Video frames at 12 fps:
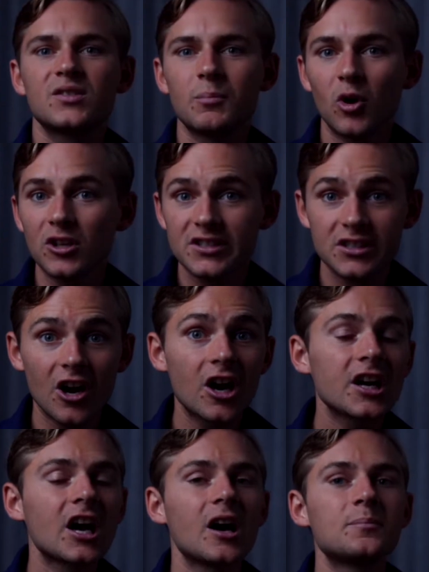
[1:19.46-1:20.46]
small
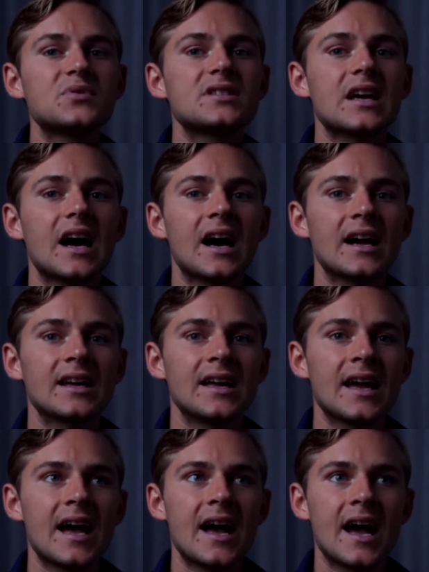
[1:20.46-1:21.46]
startups, I
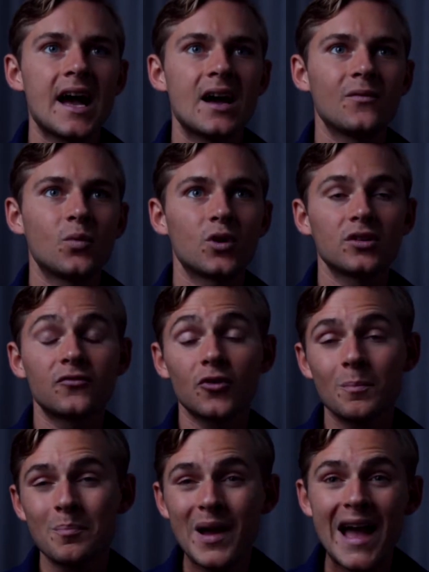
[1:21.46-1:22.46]
have worked
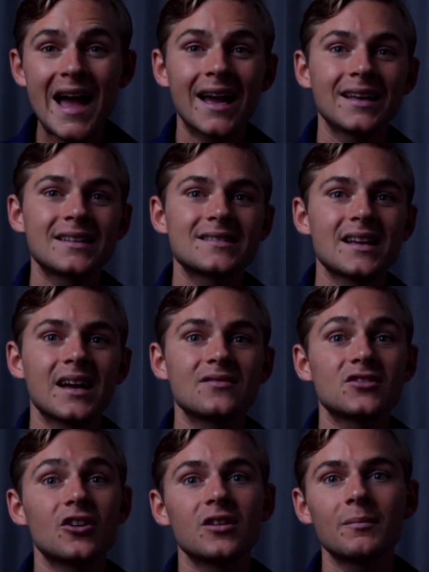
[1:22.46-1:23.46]
for banks,
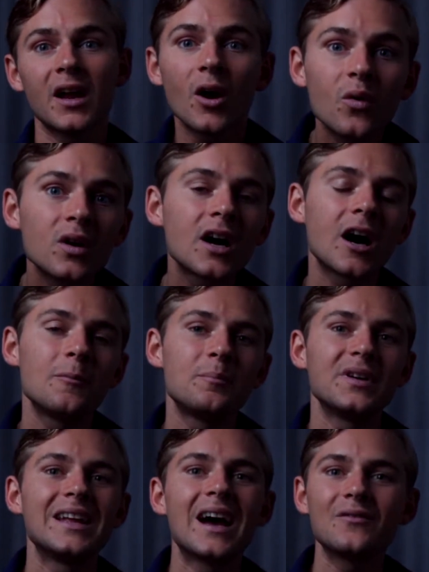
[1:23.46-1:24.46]
I've started my own
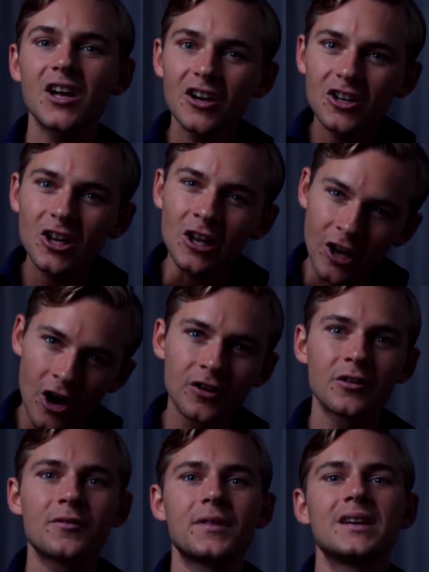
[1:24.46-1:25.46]
company, I've done a
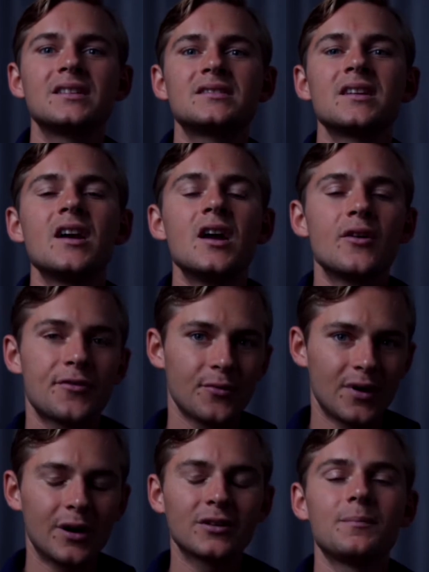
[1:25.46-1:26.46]
lot of things
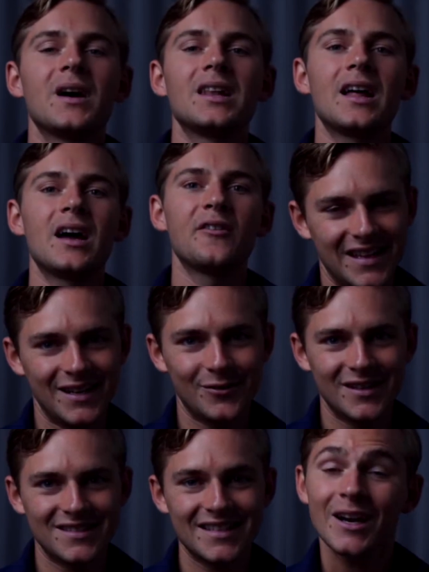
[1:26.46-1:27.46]
throughout my life.
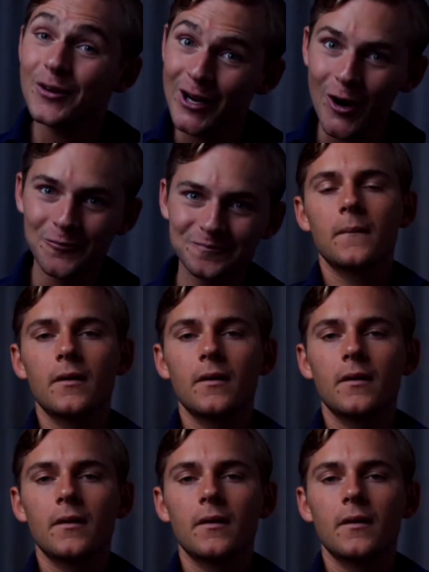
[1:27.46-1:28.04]
Anyways, here we go.